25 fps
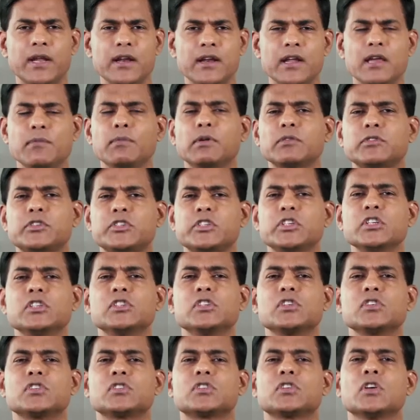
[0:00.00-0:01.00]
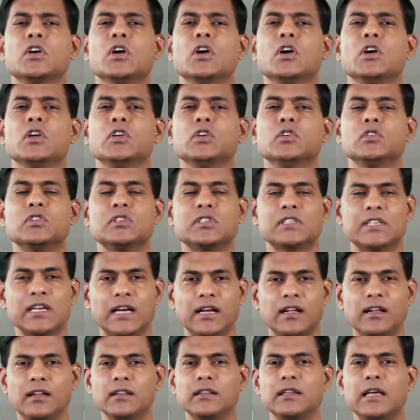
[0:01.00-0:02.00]
the name of Jesus, you
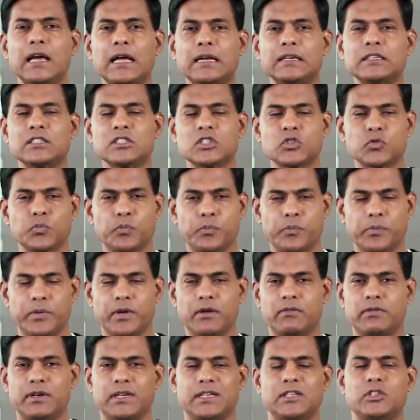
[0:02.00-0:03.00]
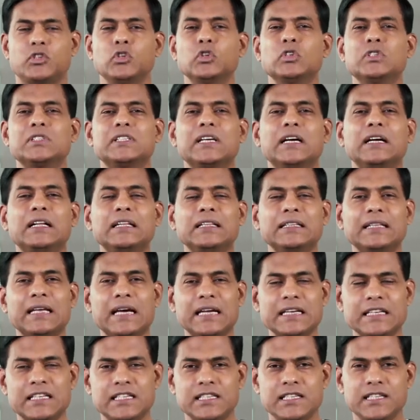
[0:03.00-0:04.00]
tell that spirit, you tell
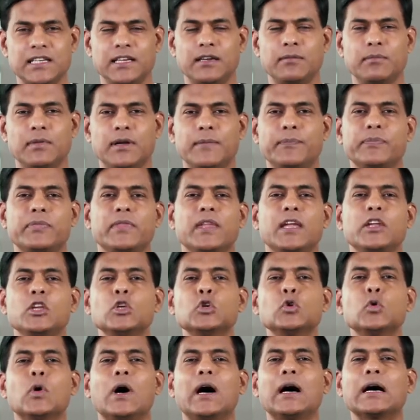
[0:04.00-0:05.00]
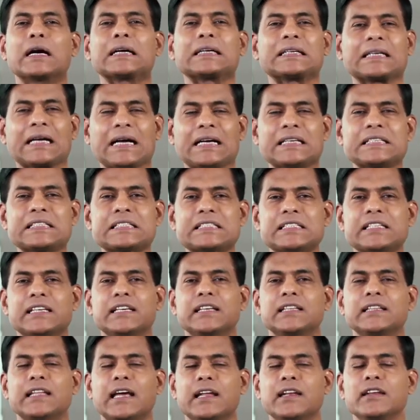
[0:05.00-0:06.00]
that demon that you are
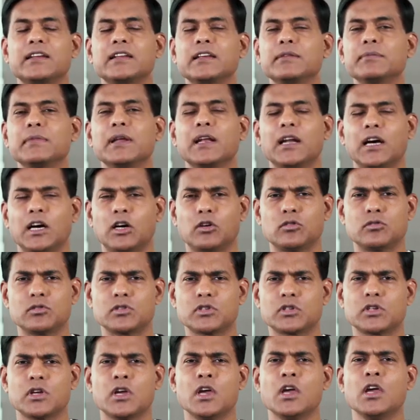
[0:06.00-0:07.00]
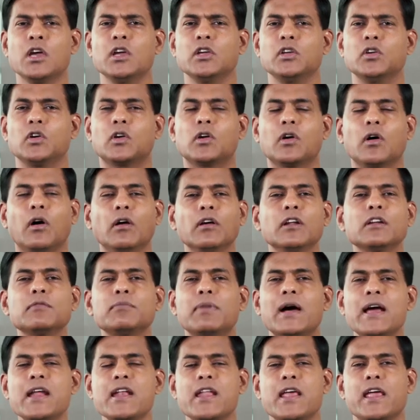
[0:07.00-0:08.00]
casting that demon out. You call
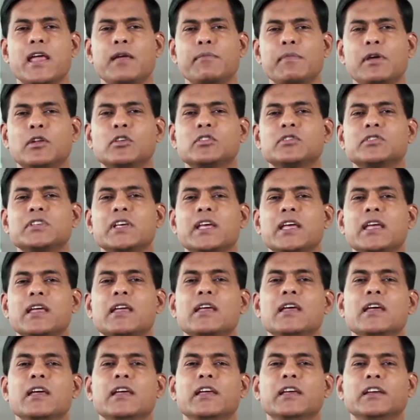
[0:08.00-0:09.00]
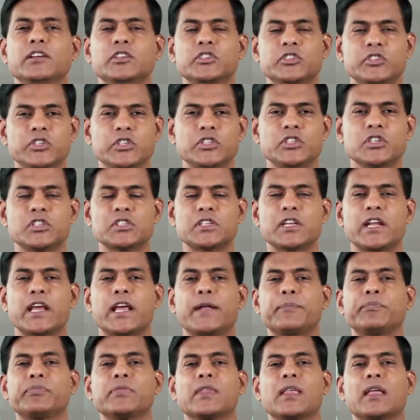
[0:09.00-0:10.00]
it by name and you say, In Jesus'
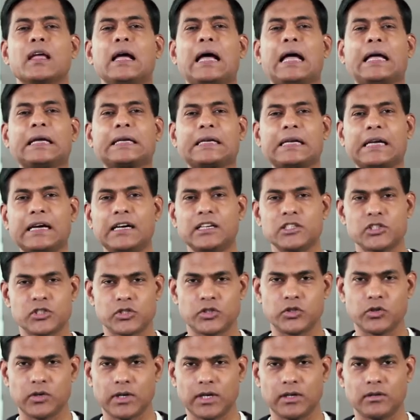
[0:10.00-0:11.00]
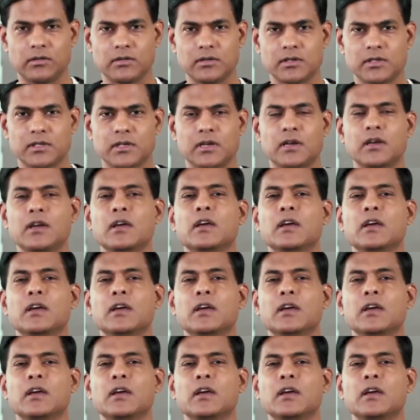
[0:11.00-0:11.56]
name, I cast you out.